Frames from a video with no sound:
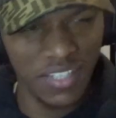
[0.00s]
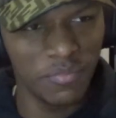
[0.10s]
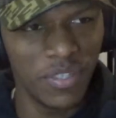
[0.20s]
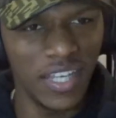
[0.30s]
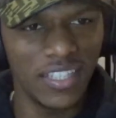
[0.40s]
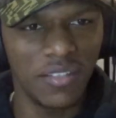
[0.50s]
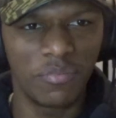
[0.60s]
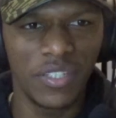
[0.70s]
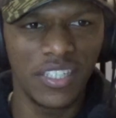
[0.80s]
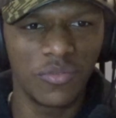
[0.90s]
think I
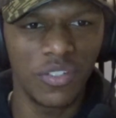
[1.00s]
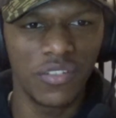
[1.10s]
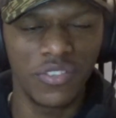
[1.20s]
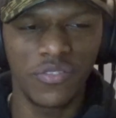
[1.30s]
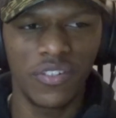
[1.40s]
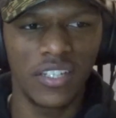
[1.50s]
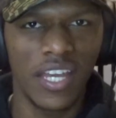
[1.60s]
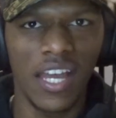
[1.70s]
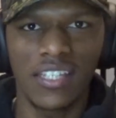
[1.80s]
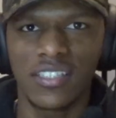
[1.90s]
think Billy's one of his
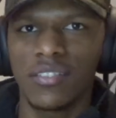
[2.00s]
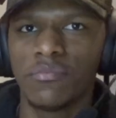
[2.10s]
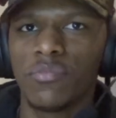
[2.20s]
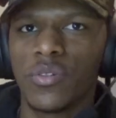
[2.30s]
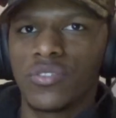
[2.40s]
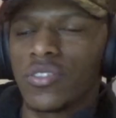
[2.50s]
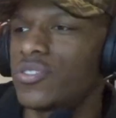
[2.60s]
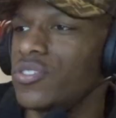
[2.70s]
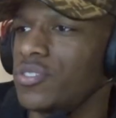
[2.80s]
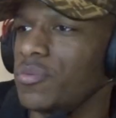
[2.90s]
friends that I see him post on
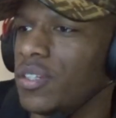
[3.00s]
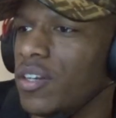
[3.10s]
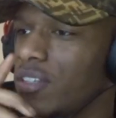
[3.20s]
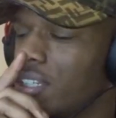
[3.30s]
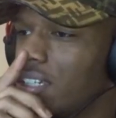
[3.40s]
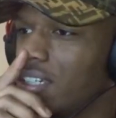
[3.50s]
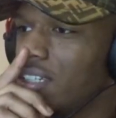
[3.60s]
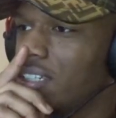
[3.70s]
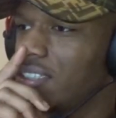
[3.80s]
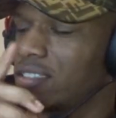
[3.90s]
social media, on
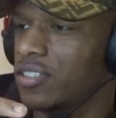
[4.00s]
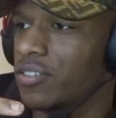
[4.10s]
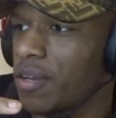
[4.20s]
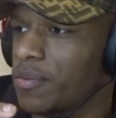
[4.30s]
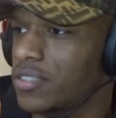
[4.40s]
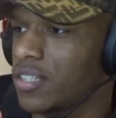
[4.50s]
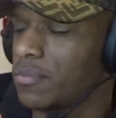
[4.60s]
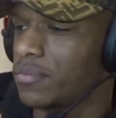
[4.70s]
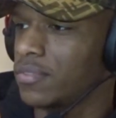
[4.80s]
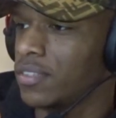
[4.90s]
uh, Instagram or
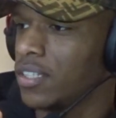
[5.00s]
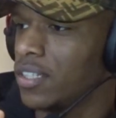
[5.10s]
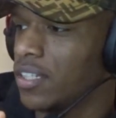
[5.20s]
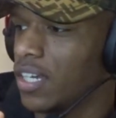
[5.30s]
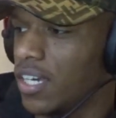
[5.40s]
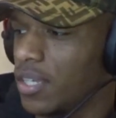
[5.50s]
something. Uh,